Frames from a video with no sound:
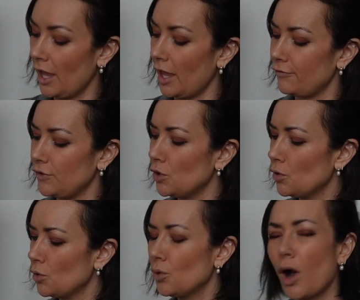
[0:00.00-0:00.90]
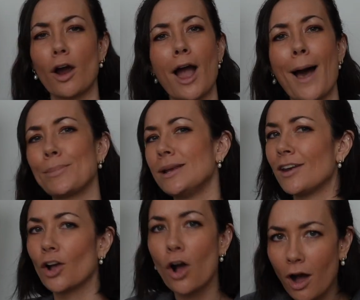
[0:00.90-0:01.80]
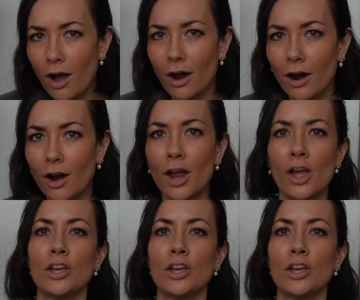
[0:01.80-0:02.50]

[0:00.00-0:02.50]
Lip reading: If you are hopping in a car,